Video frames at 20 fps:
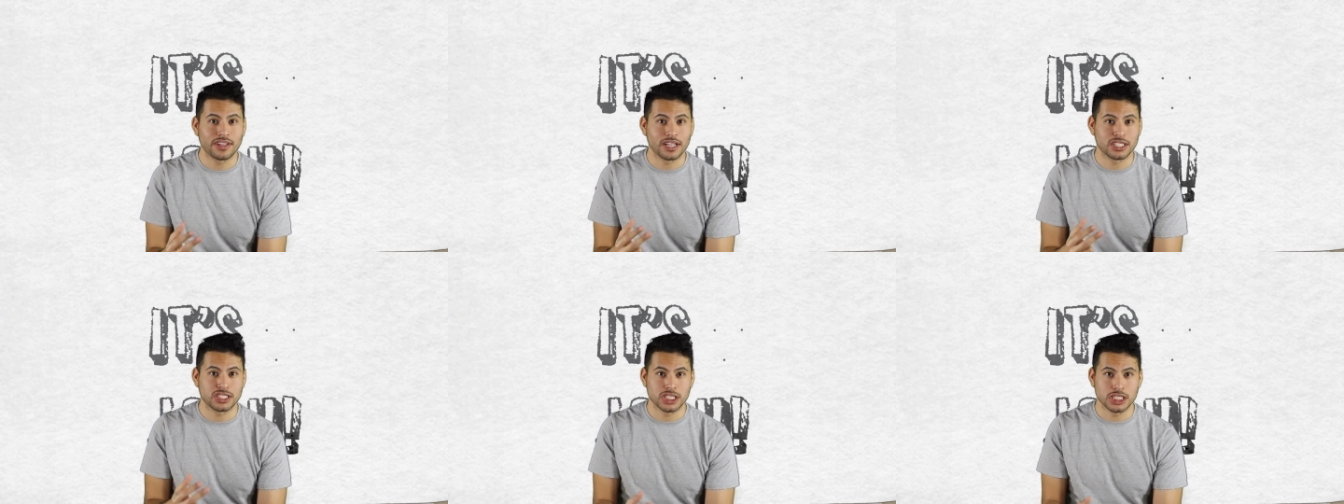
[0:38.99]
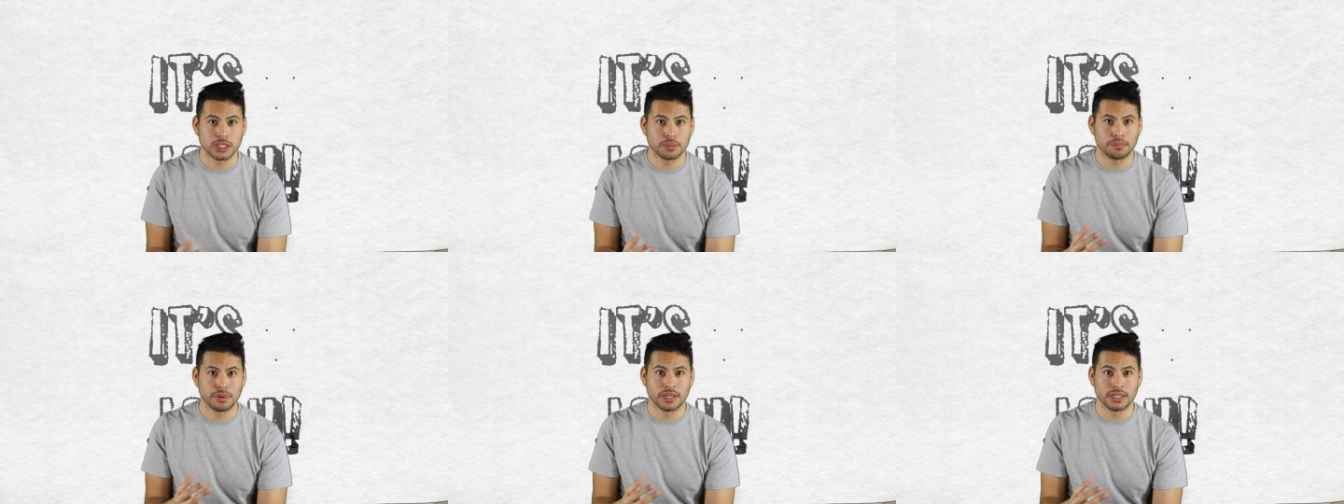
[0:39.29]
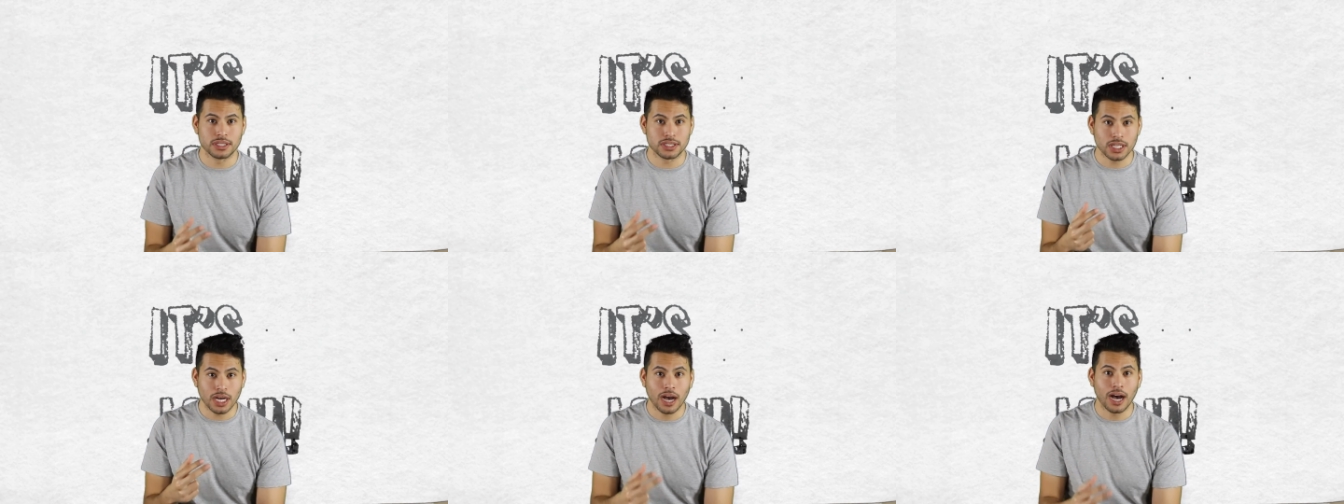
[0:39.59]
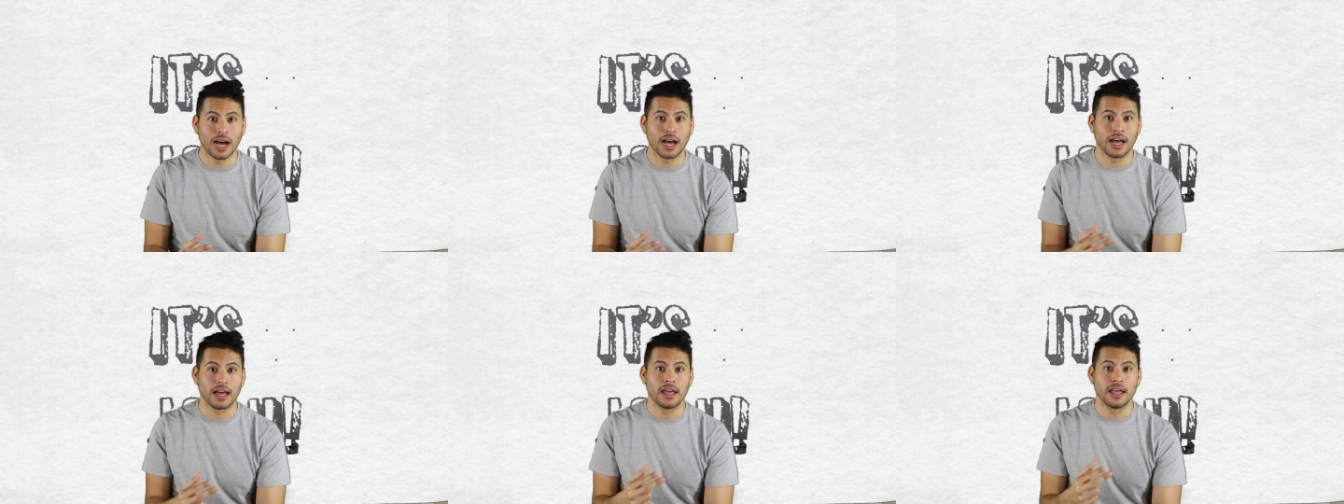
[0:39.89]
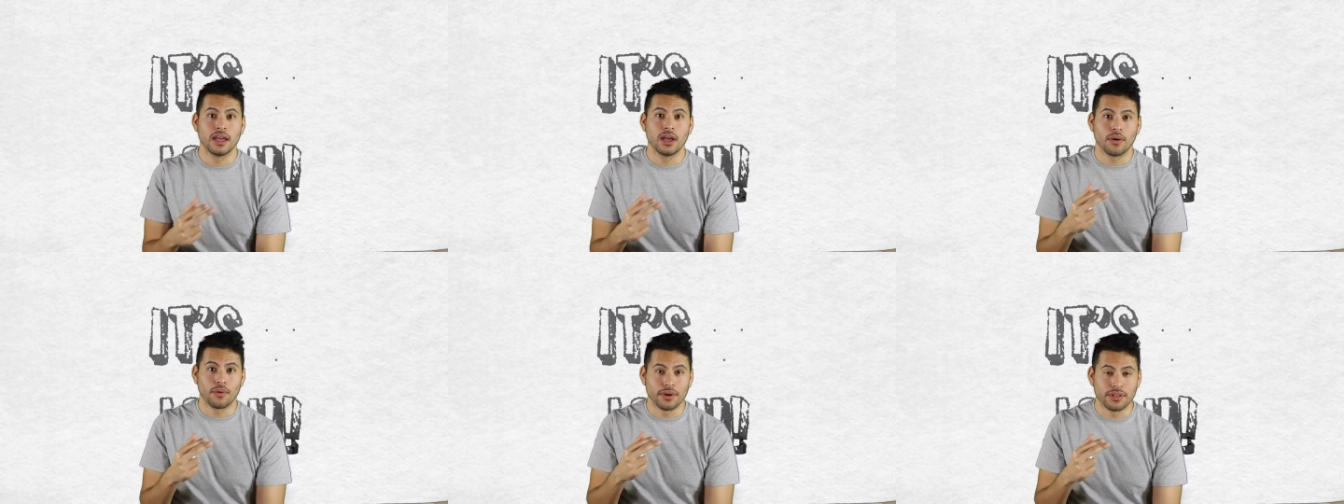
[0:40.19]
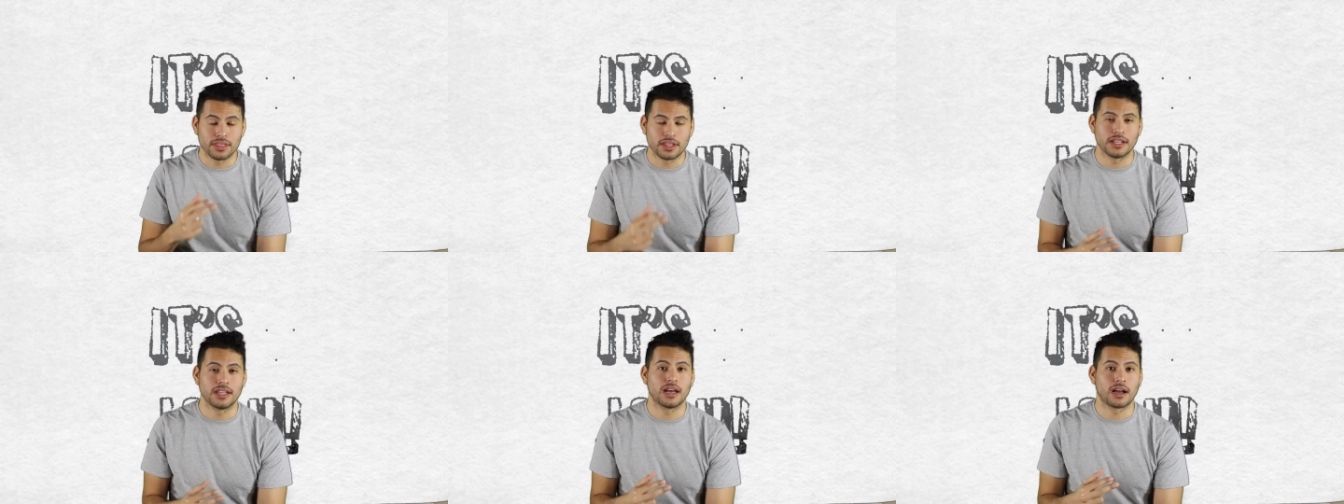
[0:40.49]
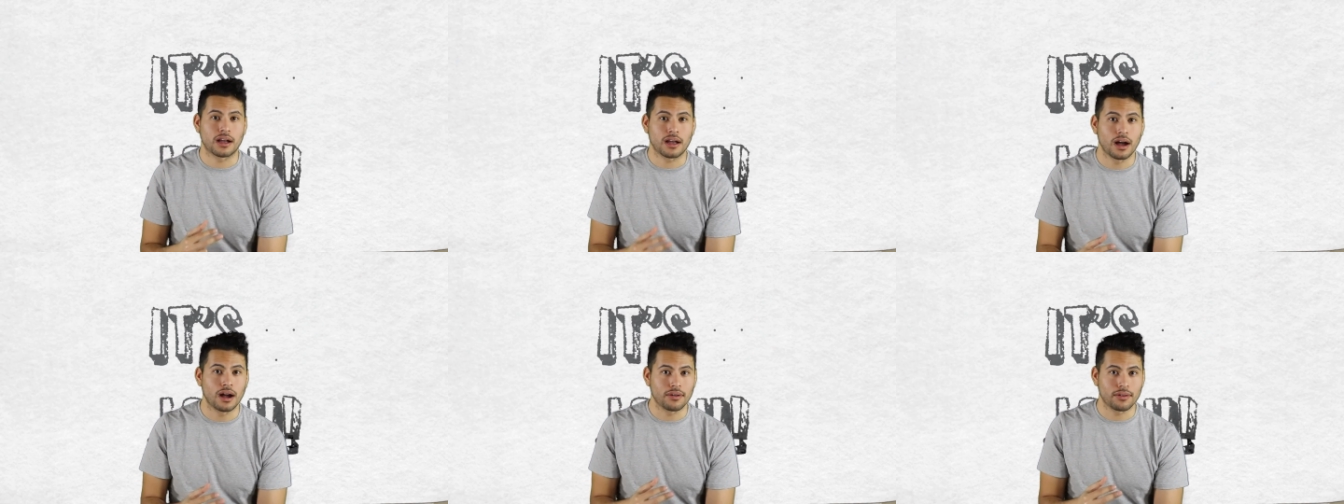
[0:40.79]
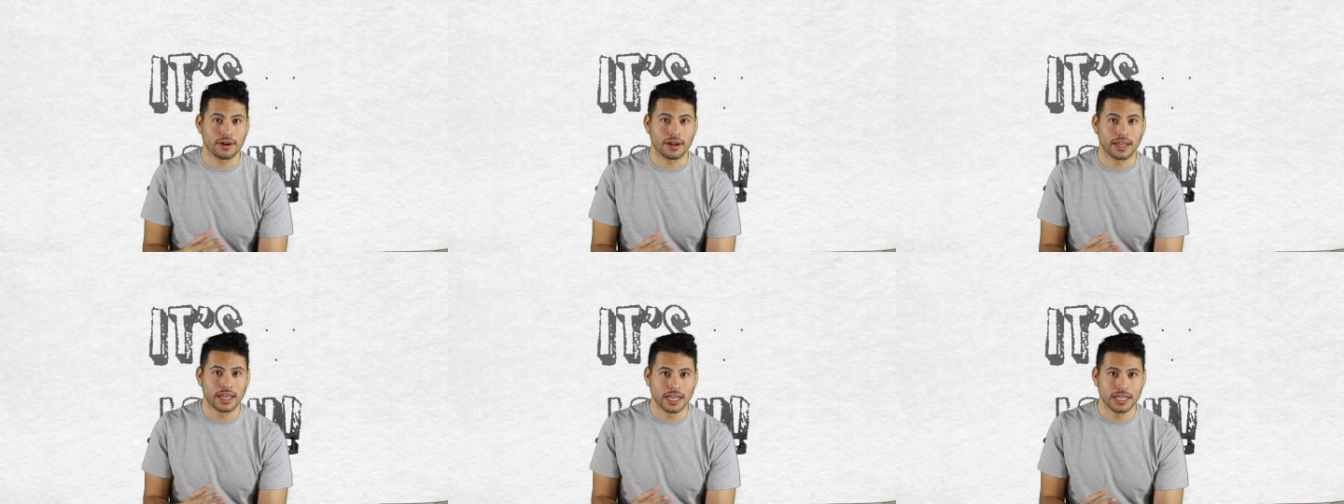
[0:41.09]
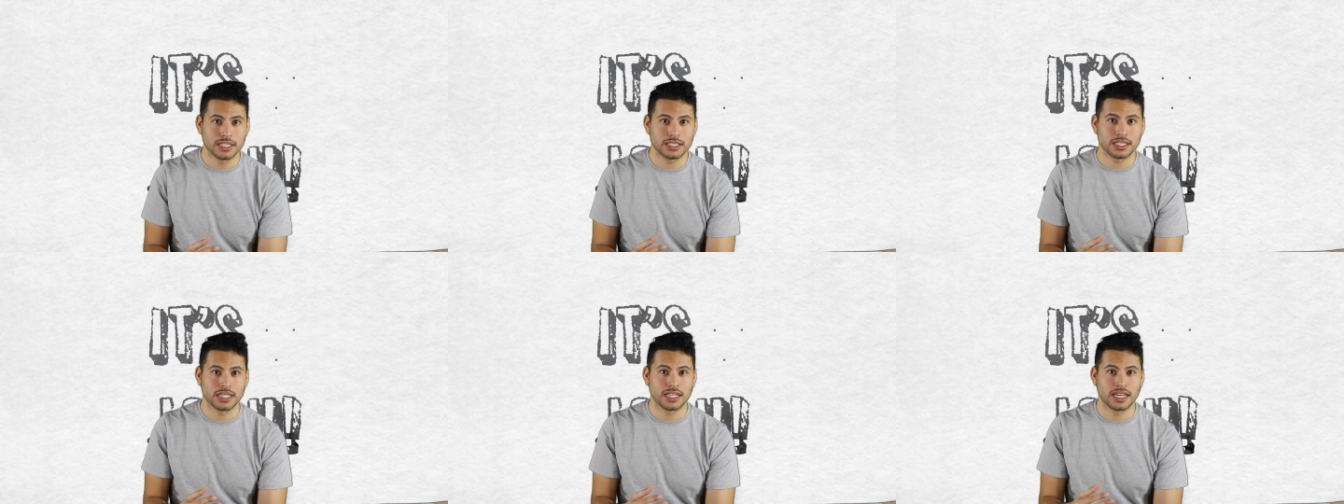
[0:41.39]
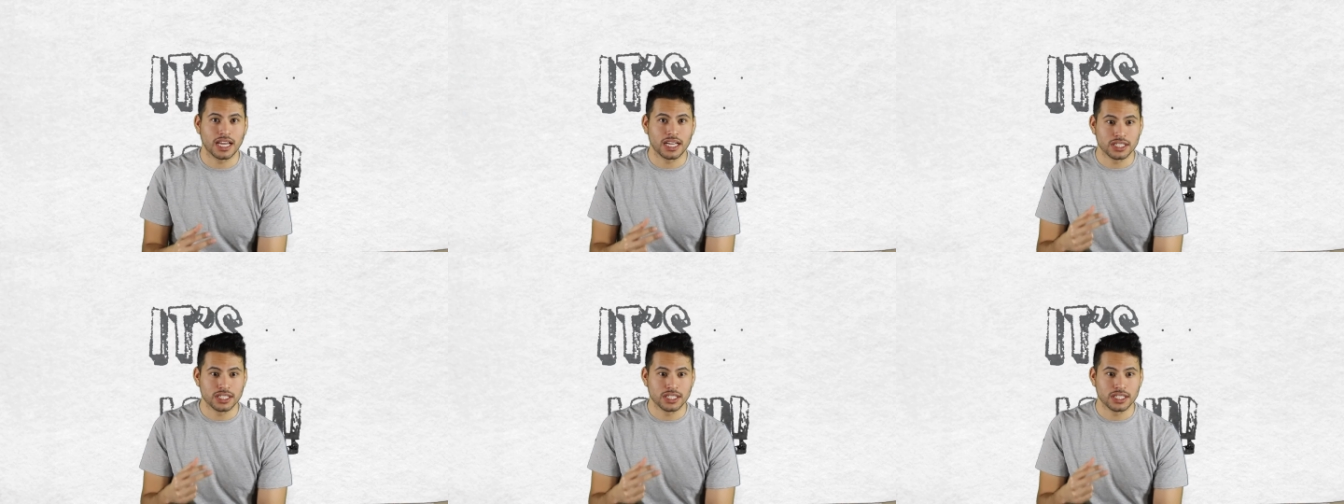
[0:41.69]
that she's been taught within that congregation,